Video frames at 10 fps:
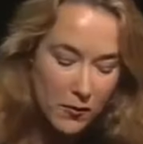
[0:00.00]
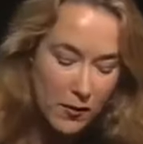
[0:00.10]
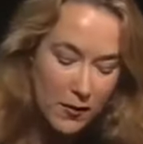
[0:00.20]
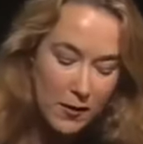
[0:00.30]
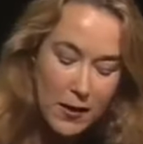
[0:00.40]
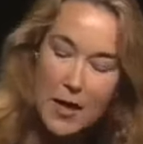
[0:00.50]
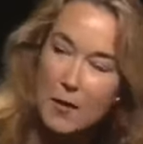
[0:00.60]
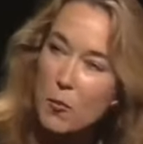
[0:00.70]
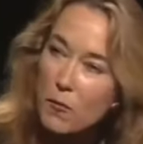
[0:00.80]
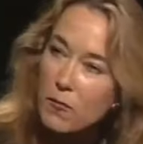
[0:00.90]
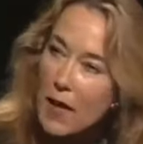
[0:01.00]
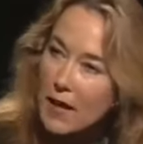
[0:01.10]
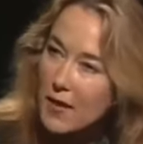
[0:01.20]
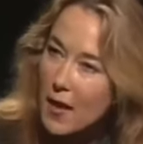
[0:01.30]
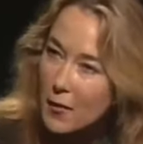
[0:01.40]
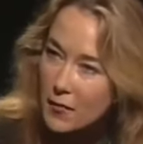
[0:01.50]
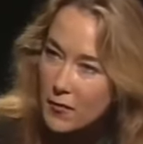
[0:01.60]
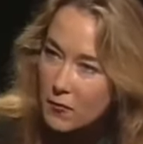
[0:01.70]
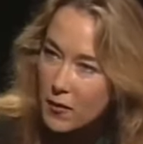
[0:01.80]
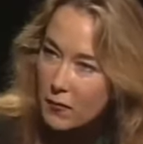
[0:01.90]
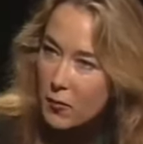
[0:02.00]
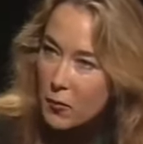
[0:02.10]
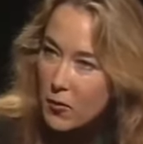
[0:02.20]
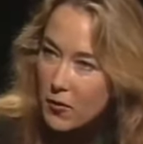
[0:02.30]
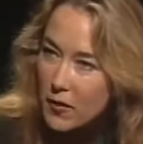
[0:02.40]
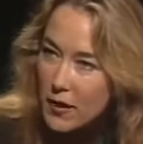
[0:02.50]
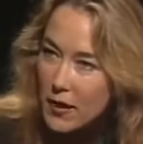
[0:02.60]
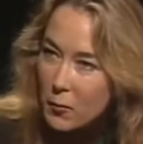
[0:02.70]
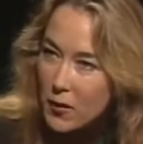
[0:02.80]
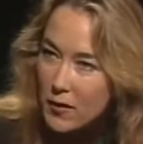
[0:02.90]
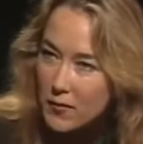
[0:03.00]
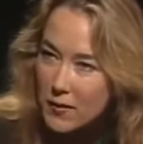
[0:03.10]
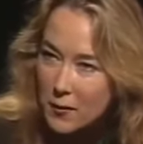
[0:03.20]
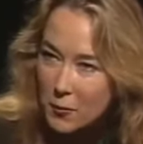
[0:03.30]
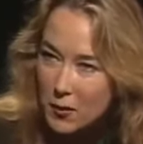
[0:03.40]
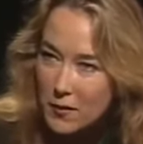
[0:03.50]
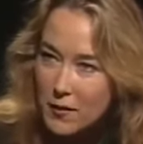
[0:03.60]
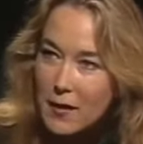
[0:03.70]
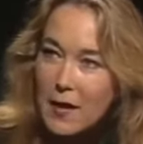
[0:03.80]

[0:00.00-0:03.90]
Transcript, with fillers: said that he had more flat tires in front of Dimona than anywhere else in Israel.